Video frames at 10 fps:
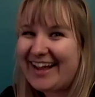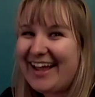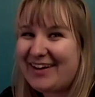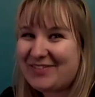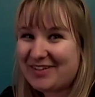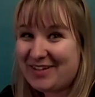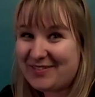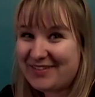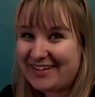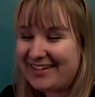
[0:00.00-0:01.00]
kind of a
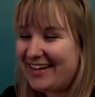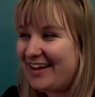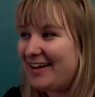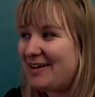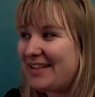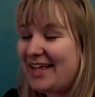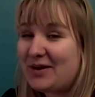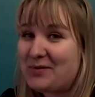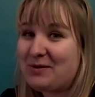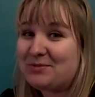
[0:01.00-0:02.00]
given.
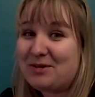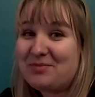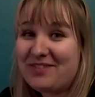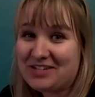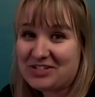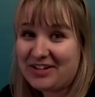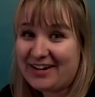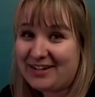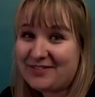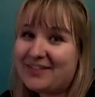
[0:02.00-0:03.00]
Glad it warmed up
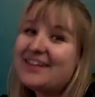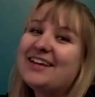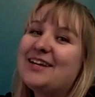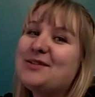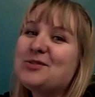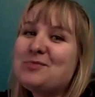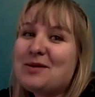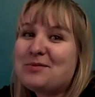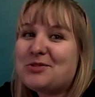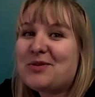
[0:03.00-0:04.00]
eventually enough to
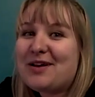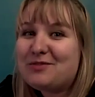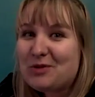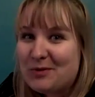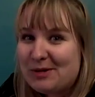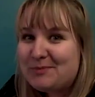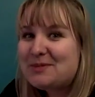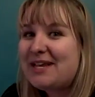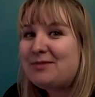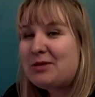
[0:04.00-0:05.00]
be able to have Dole
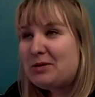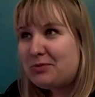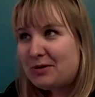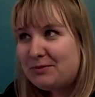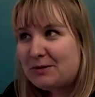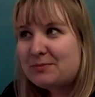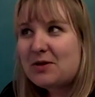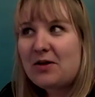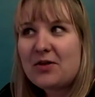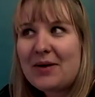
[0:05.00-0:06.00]
Whips and Mickey
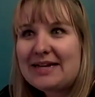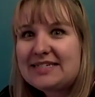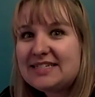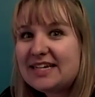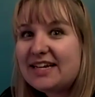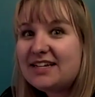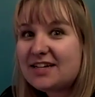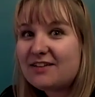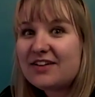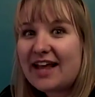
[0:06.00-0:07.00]
Premiums, although I did
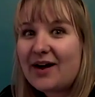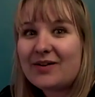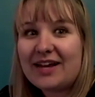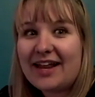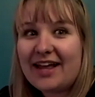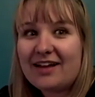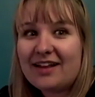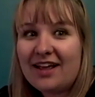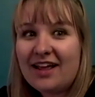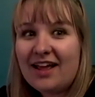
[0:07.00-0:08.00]
tough it out and had